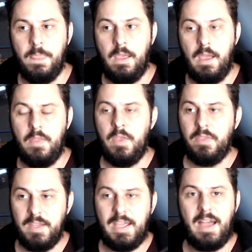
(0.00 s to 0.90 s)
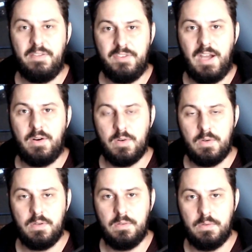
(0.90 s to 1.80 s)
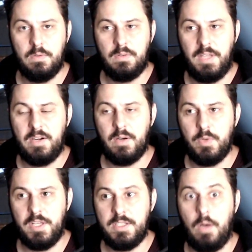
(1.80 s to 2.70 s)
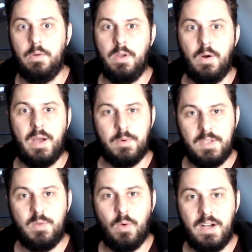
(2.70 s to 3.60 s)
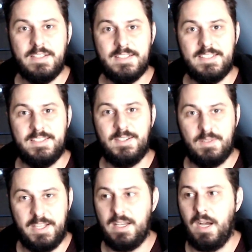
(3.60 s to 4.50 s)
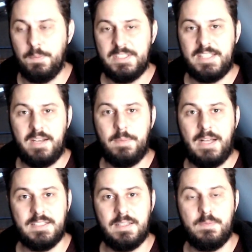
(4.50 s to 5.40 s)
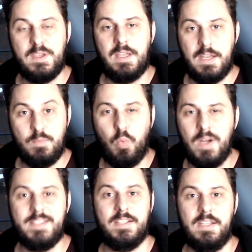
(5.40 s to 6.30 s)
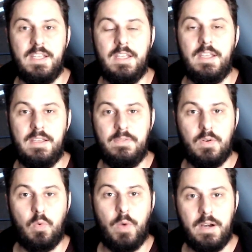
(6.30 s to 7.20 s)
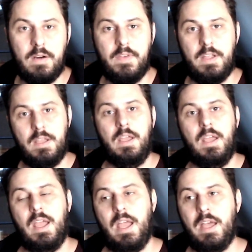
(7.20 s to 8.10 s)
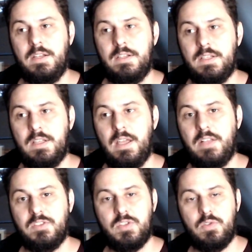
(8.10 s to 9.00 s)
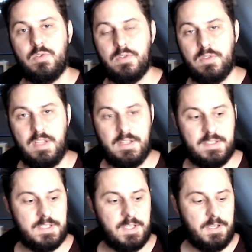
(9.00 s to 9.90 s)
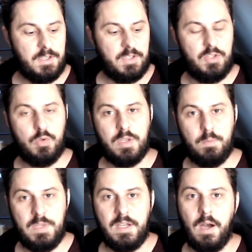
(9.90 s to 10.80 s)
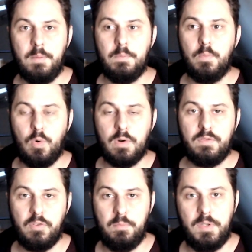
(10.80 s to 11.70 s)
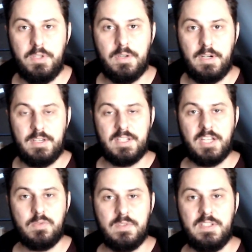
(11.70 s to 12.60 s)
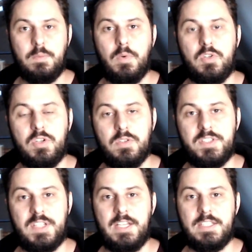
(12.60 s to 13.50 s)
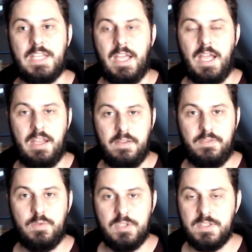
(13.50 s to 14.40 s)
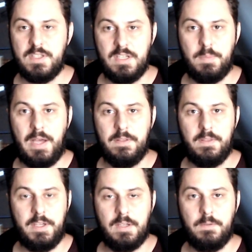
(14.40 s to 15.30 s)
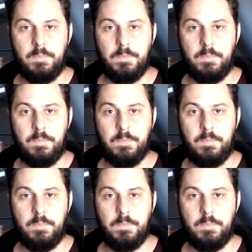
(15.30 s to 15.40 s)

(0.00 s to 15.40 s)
And then like half an hour later, I'd realize, oh no, I really was, like upset about something, and I wasn't even aware of it. And so you can become more familiar and in touch with these emotional states. And if you just think about, like,